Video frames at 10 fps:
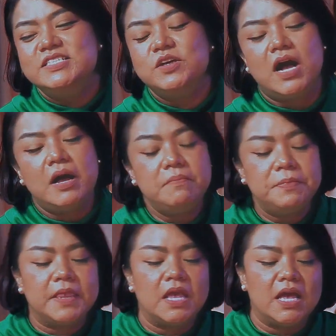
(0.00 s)
So
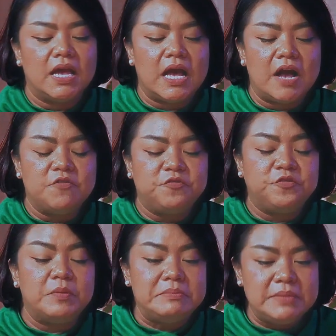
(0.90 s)

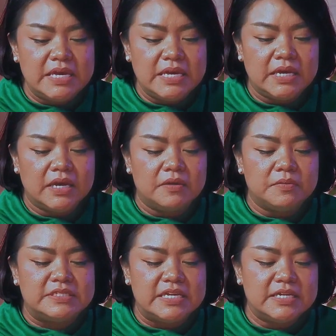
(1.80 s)
for me,
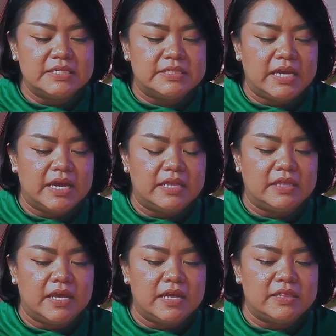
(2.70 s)
singers
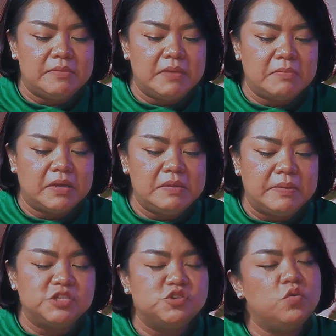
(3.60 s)
they make money
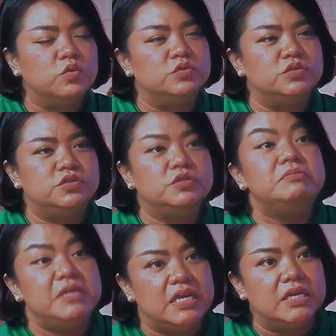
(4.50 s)
by shows. To
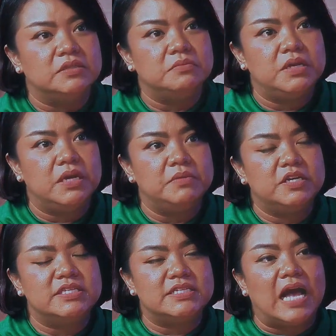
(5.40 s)
me,
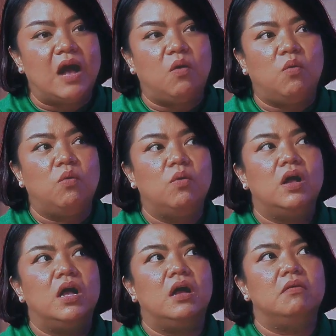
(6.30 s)
because that's
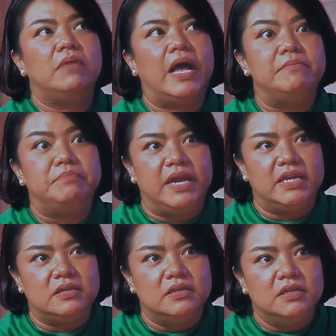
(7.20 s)
how I'm
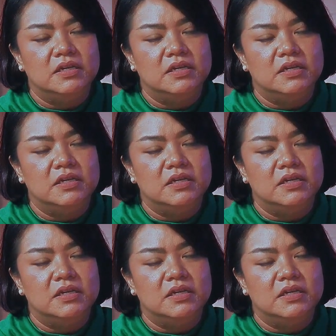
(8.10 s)
paid,